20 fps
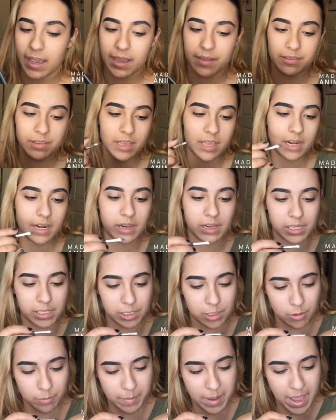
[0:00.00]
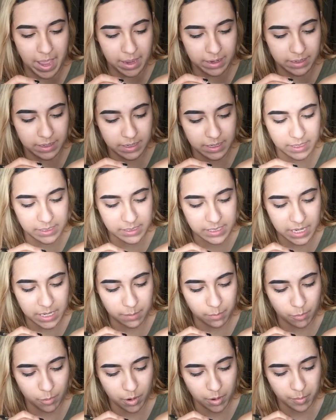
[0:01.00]
And then I go back and I
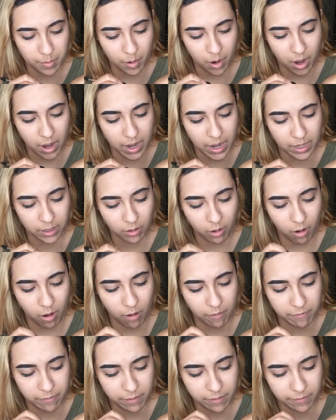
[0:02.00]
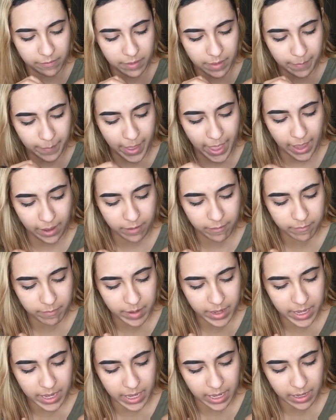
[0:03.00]
take more product off of the back
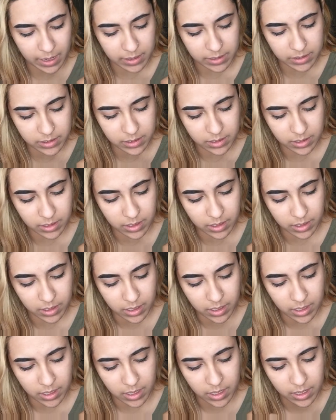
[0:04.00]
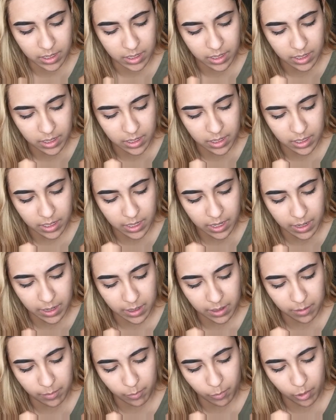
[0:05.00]
of my hand and
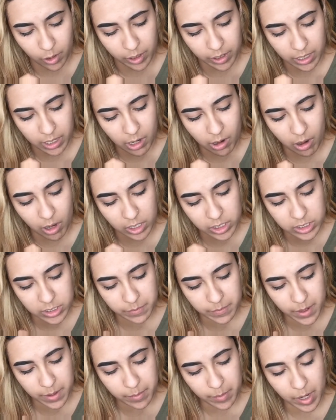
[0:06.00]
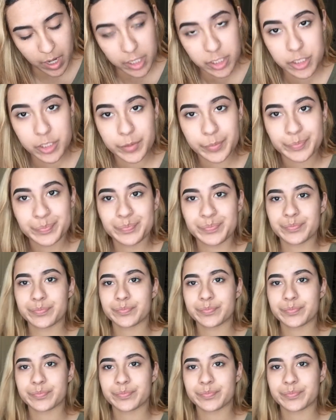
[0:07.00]
I work it onto my brush.